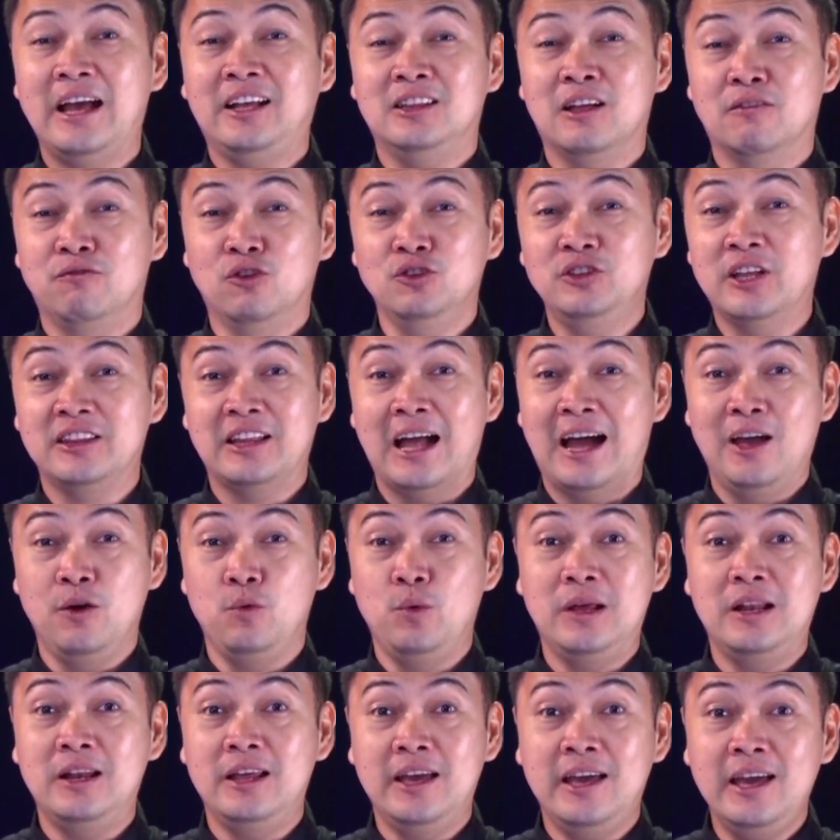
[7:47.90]
Like the food
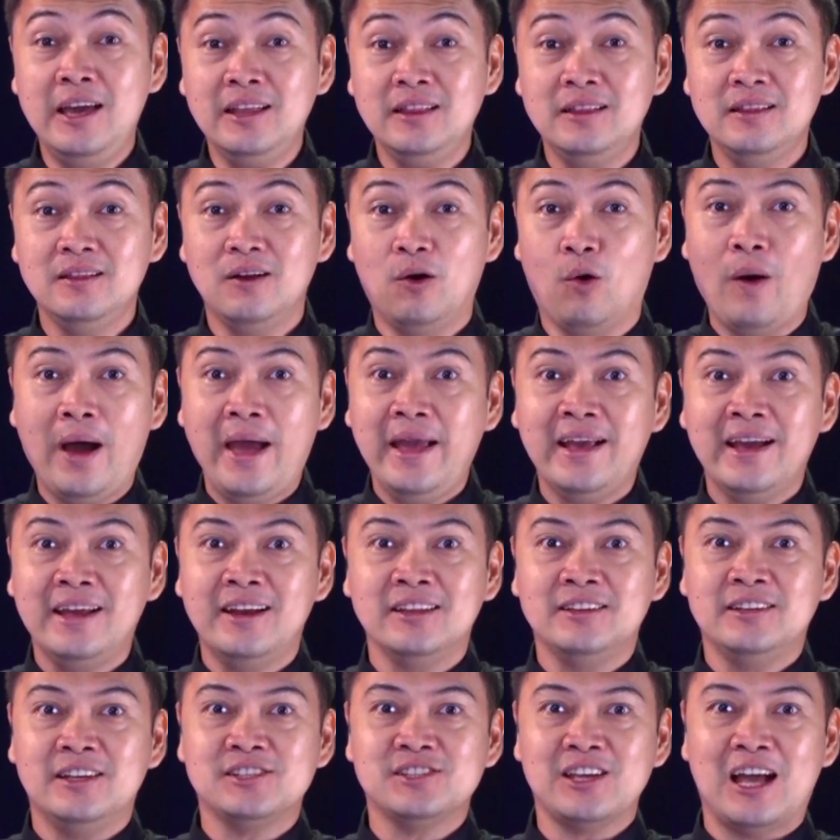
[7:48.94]
that I will eat. Oh, I
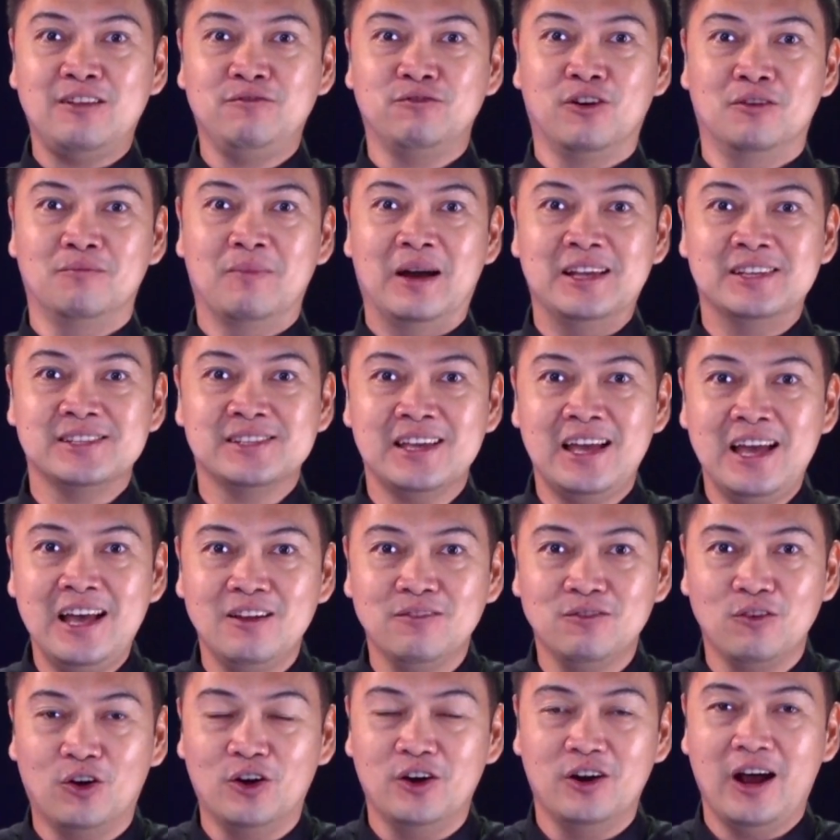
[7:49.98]
cannot decide for
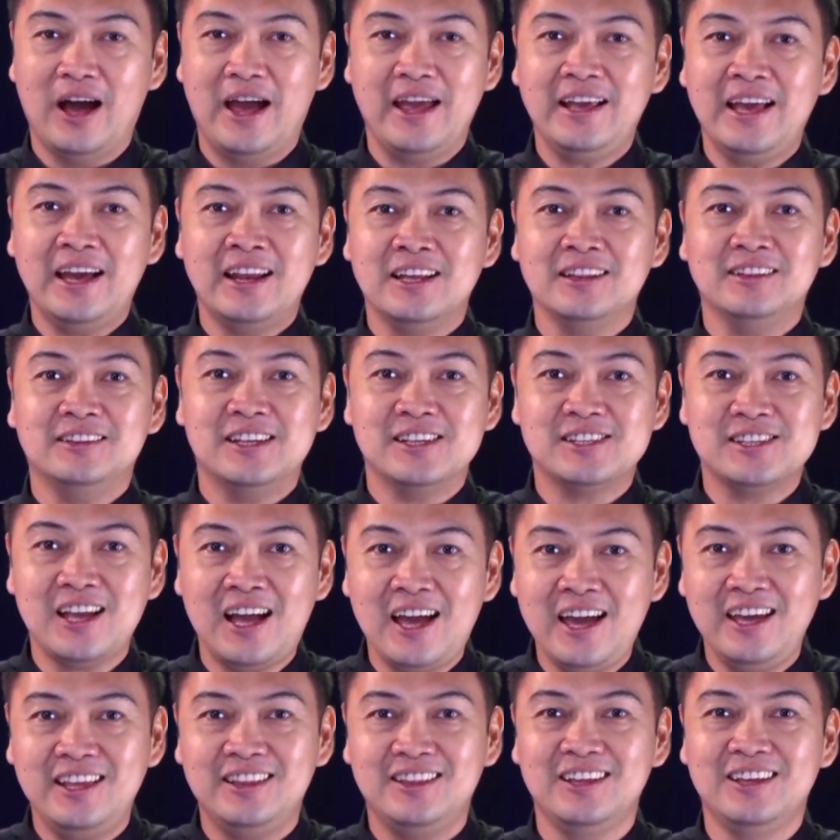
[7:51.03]
myself. Or I cannot
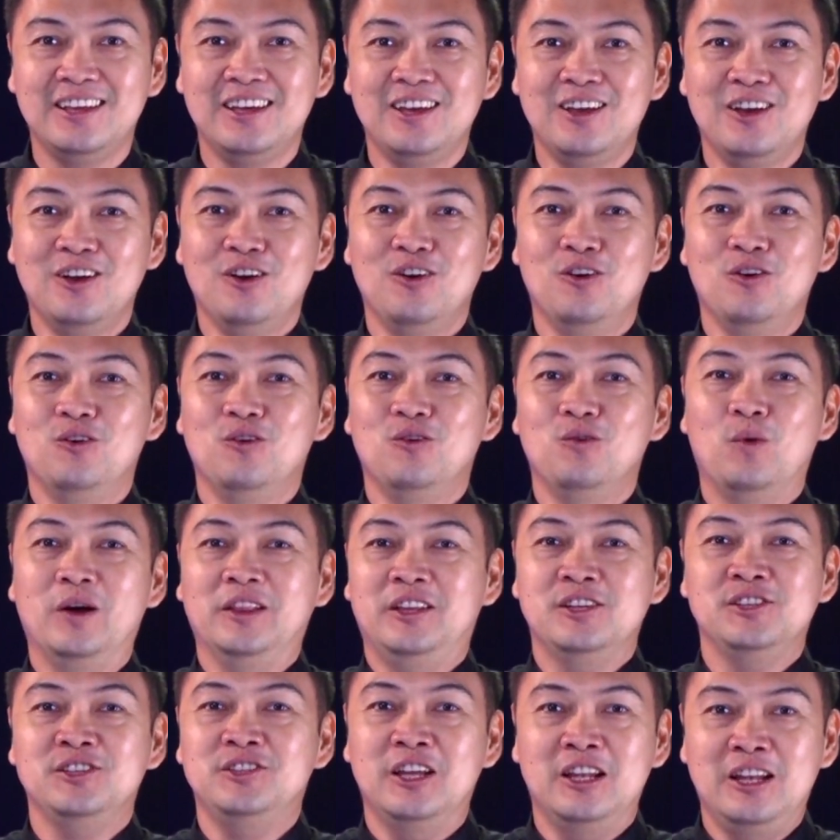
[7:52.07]
decide
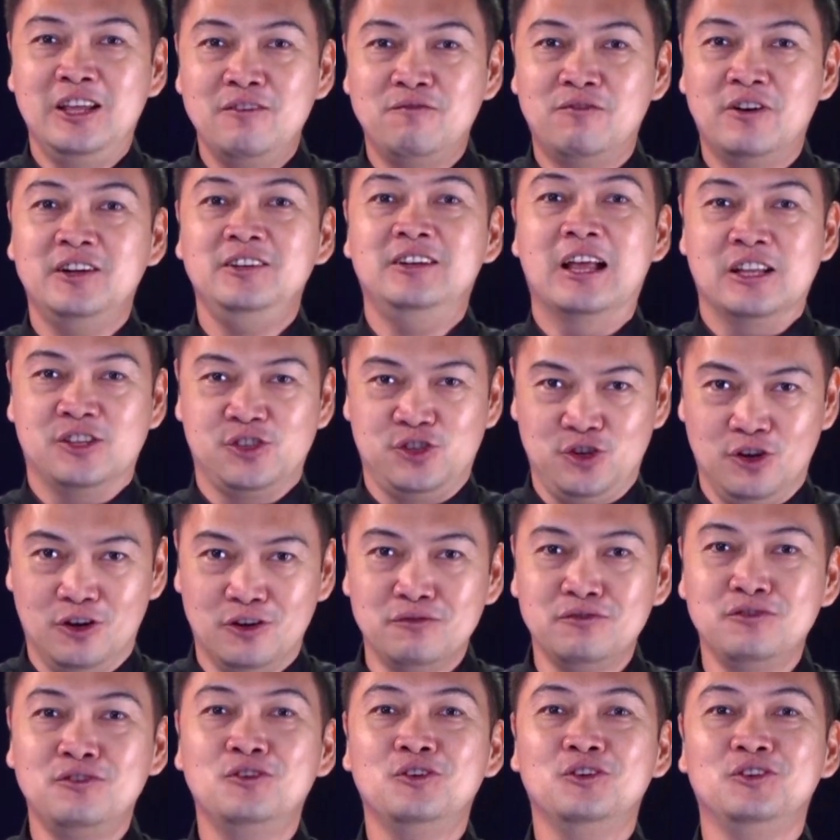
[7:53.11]
what is delivered.
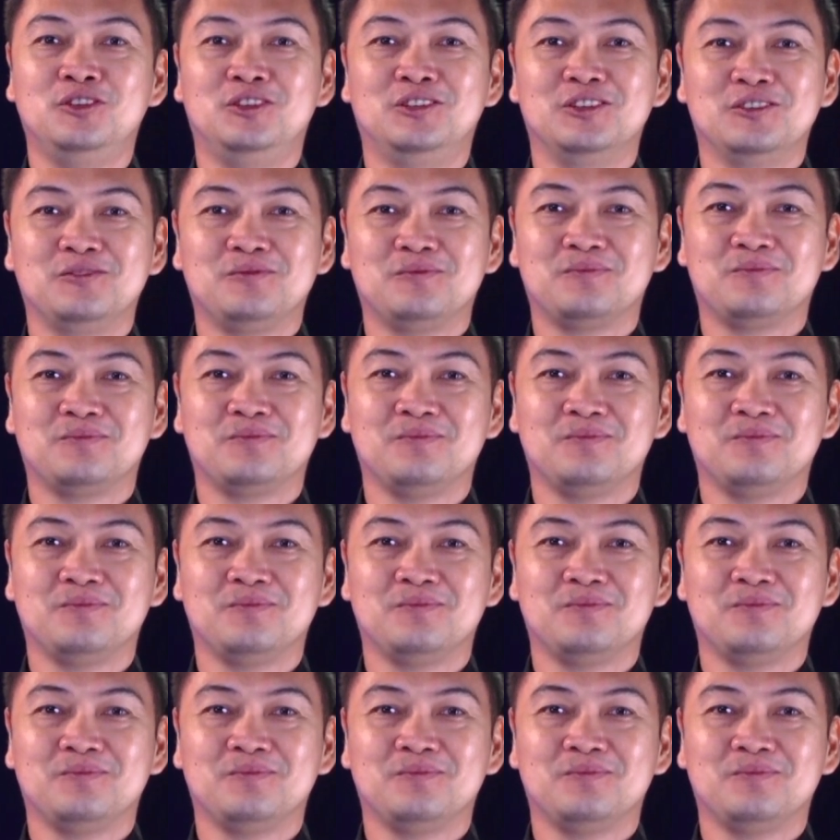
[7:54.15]
That's your food.